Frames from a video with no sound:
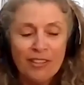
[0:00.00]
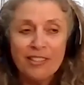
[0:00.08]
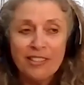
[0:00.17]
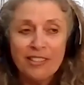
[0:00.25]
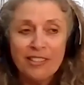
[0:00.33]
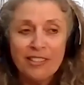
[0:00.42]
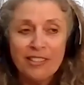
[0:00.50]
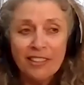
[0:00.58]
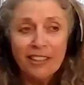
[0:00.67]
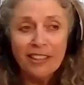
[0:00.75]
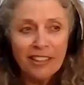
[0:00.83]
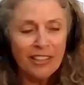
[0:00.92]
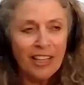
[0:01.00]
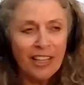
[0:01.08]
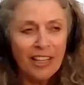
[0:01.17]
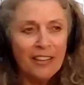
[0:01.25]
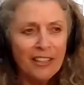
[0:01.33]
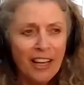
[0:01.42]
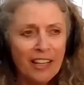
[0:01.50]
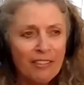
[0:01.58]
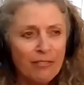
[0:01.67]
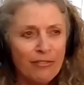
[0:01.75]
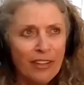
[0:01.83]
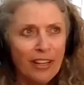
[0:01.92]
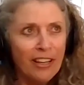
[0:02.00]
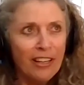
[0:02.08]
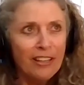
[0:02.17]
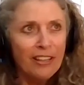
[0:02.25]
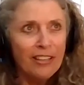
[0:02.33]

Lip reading: they're the seagulls, and they're kind of